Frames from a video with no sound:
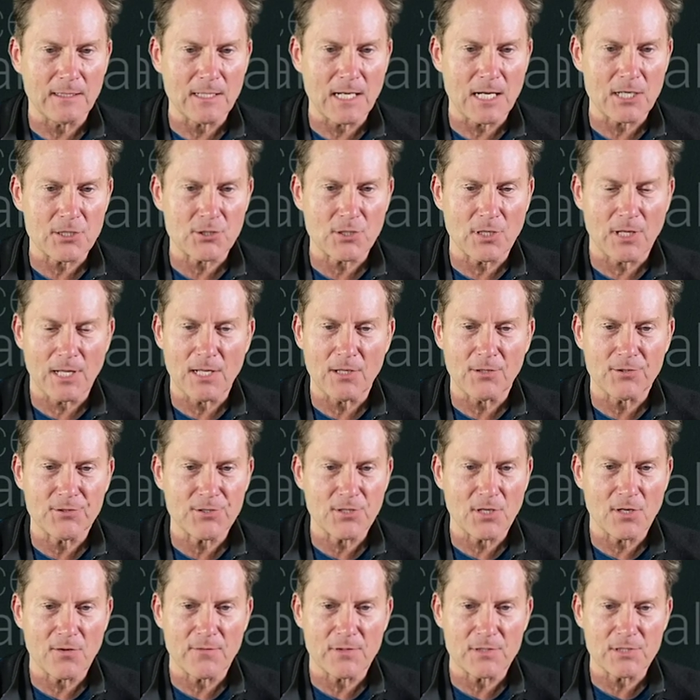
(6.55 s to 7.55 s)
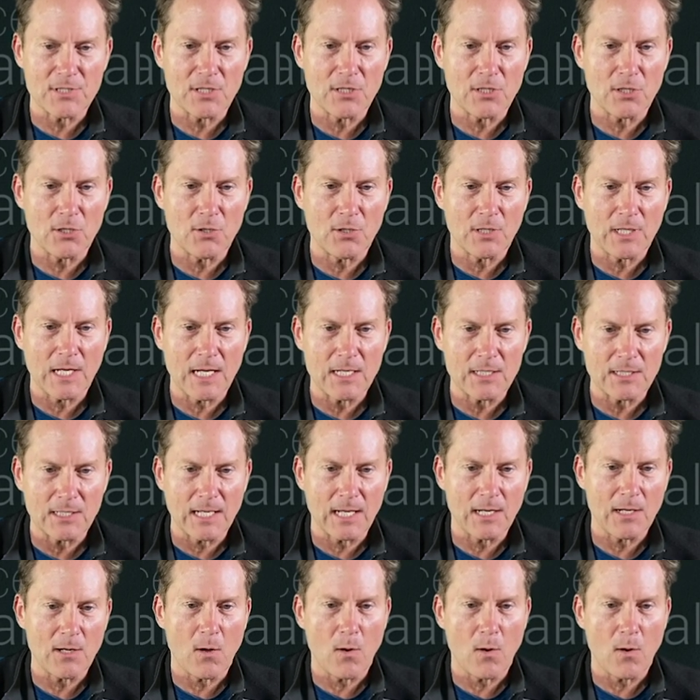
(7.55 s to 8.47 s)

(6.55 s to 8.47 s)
National Health Service in the UK to get